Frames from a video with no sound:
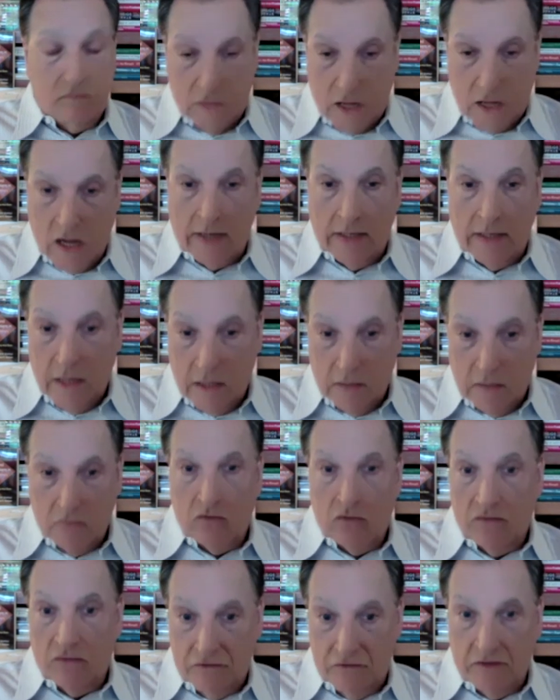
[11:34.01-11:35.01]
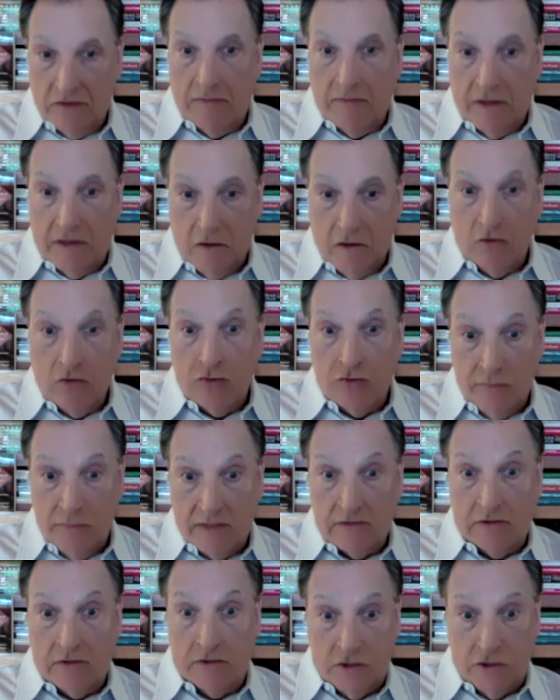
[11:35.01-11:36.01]
I got roughly about 100
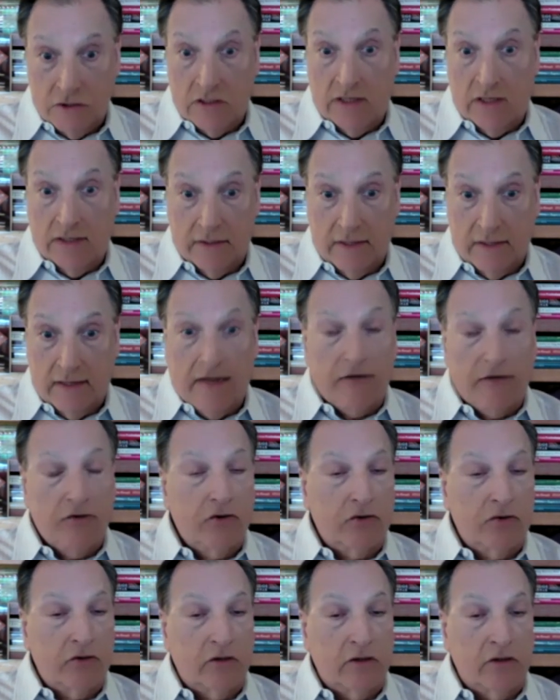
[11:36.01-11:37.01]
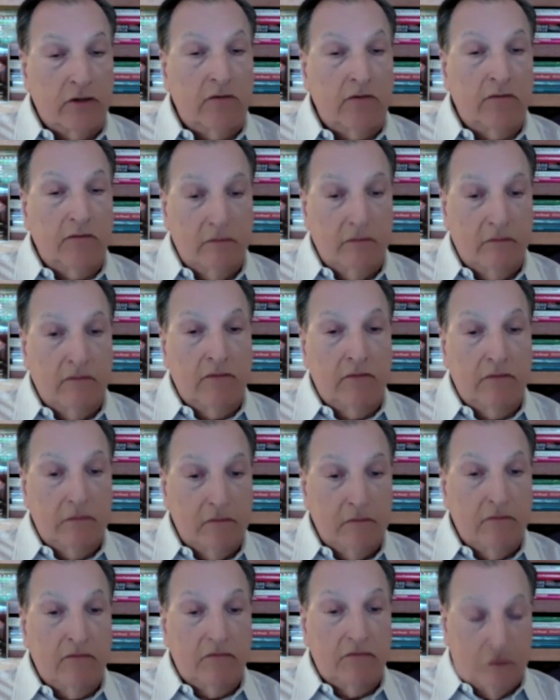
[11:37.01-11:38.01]
messages like that. I took the
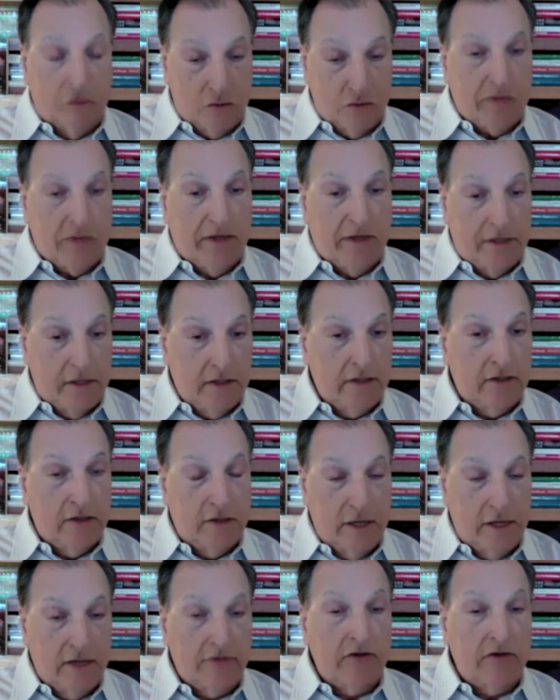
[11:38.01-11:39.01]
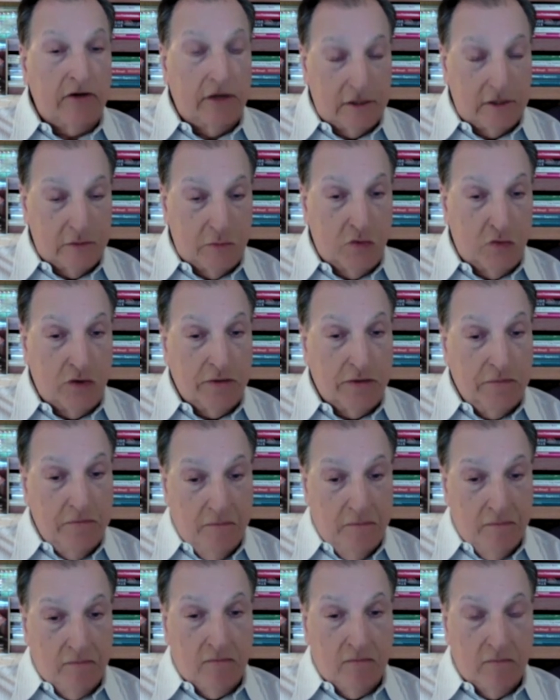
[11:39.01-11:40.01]
first plane I could get the next morning.
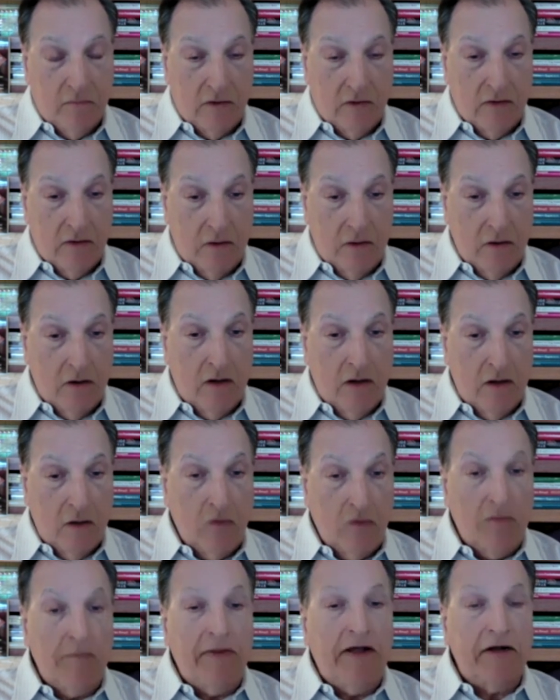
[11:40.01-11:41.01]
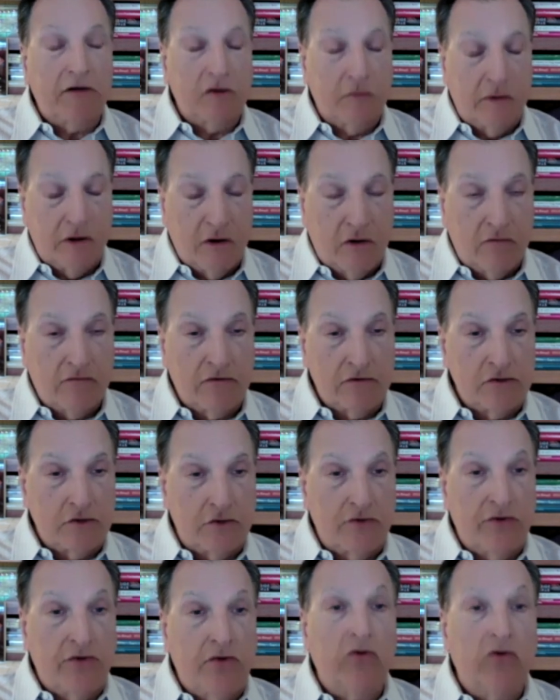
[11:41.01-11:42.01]
I went back to my office in
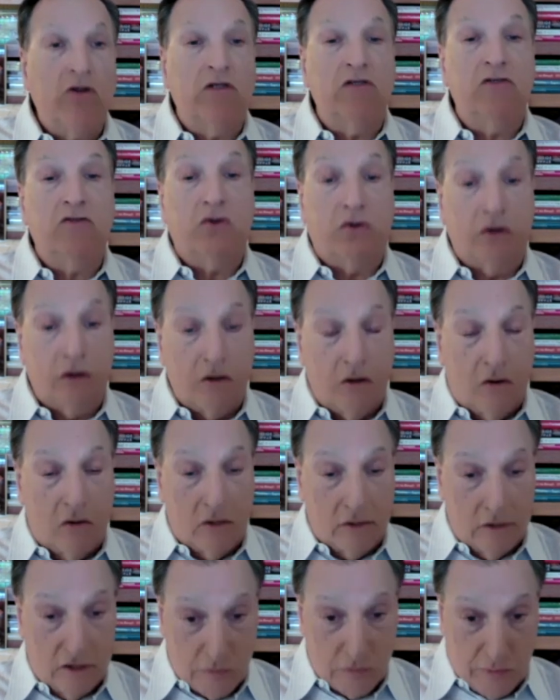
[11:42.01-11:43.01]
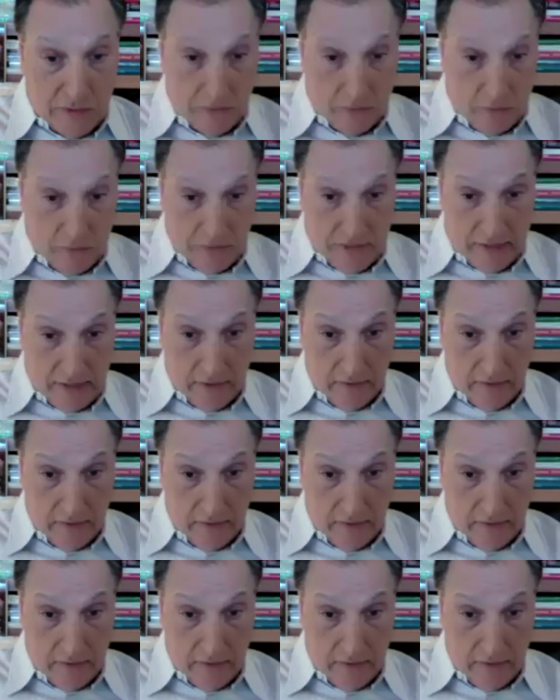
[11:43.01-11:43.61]
New York and started calling these people back.